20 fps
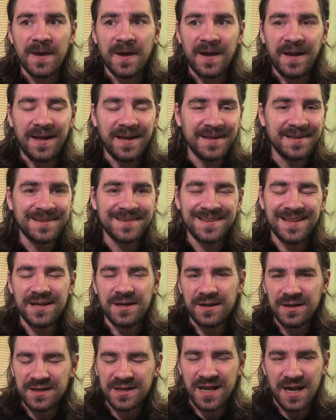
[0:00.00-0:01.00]
and there
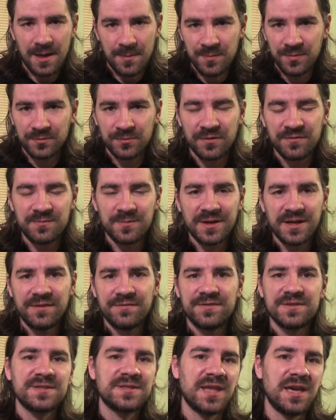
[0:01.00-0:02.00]
are a couple of
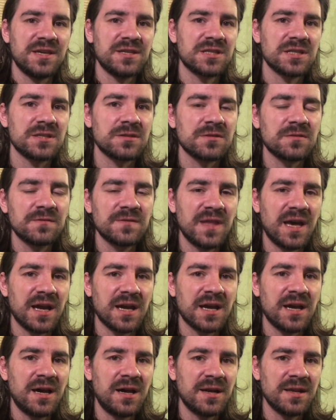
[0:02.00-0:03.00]
manifestations of that
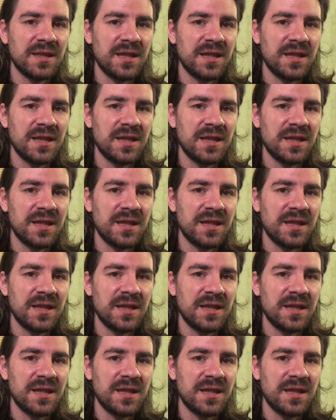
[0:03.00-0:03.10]
card